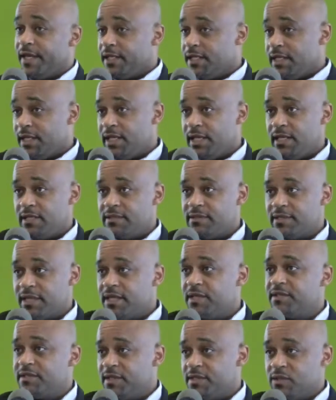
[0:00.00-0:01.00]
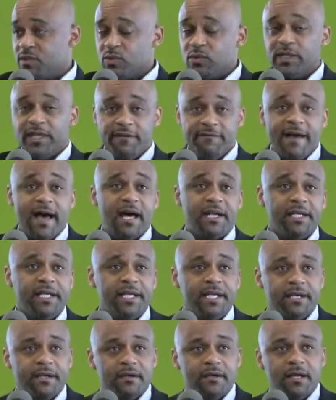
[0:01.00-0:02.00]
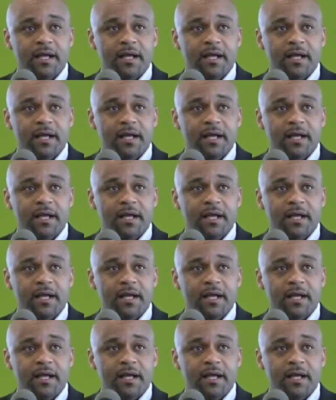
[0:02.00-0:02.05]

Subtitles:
thank the citizens who live out here,